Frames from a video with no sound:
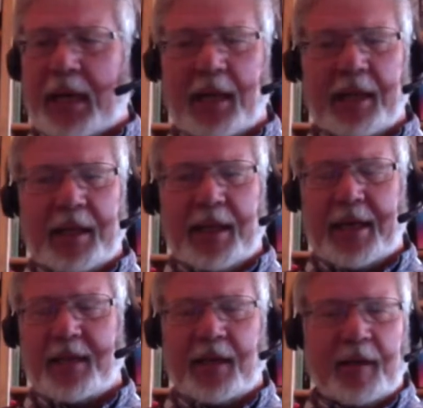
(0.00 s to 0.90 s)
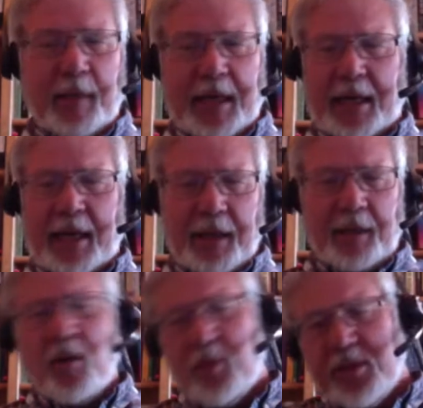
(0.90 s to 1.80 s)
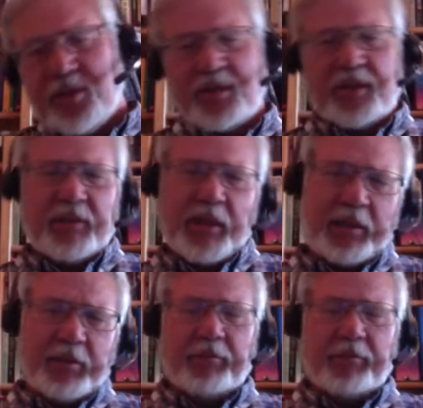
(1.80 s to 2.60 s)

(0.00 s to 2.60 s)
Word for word: Allen asking about Allen. Oh, he's got the